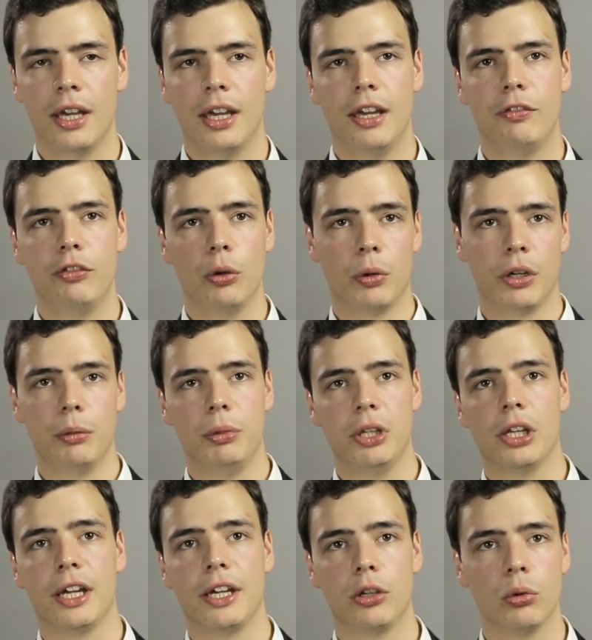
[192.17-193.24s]
if you want to
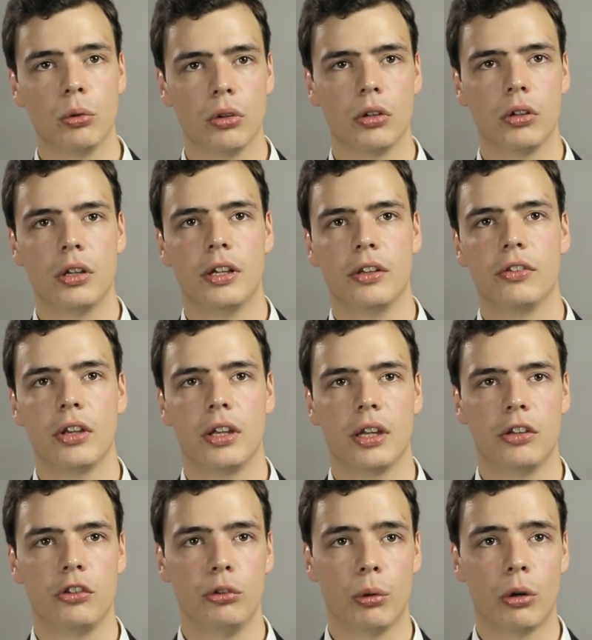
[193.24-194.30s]
be like Google and say
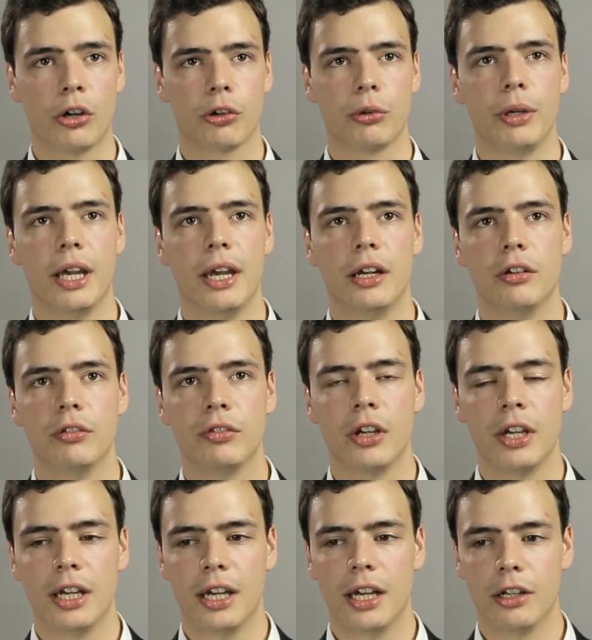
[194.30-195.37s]
that you are creative
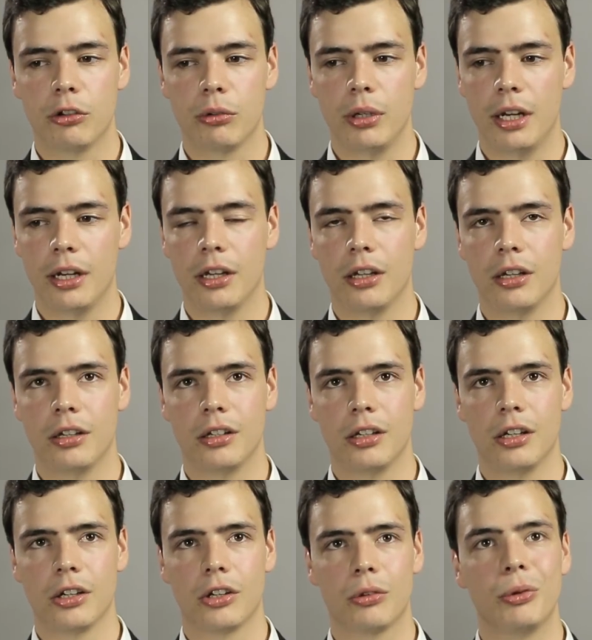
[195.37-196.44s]
and create
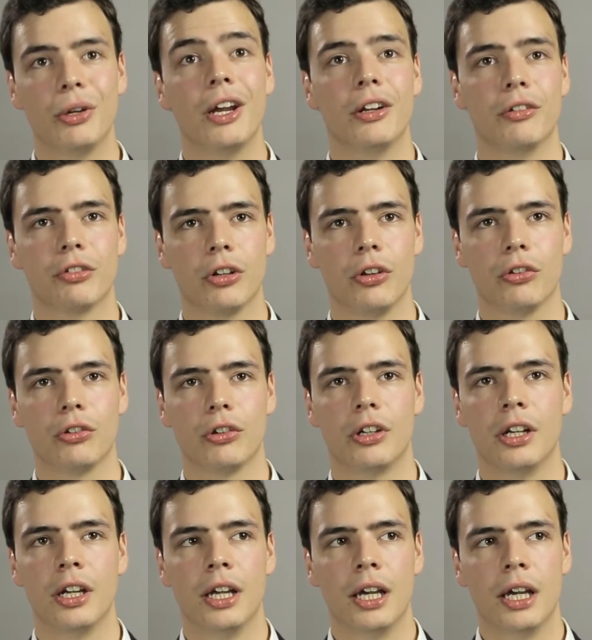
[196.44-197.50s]
a creative
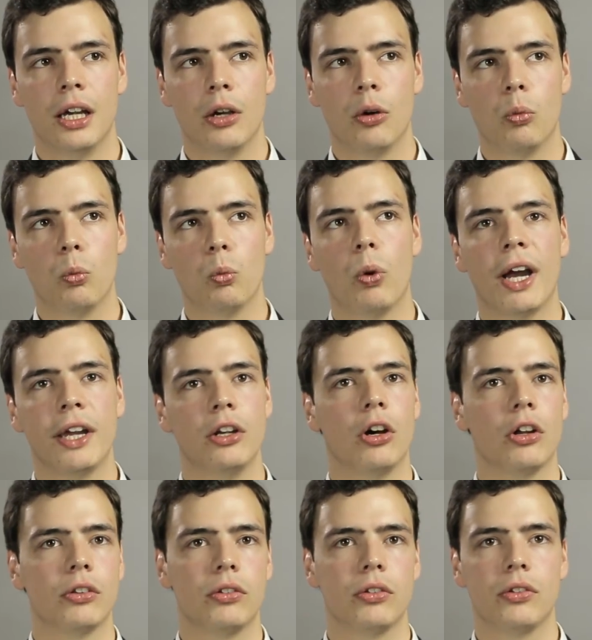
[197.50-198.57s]
culture, why
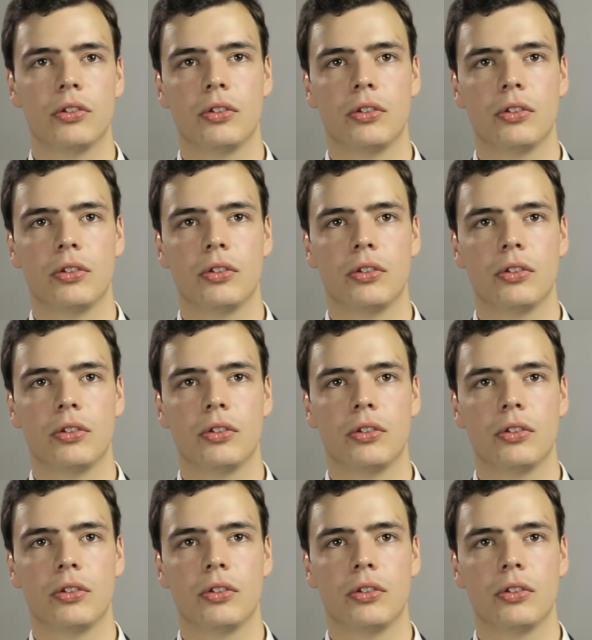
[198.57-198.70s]
not,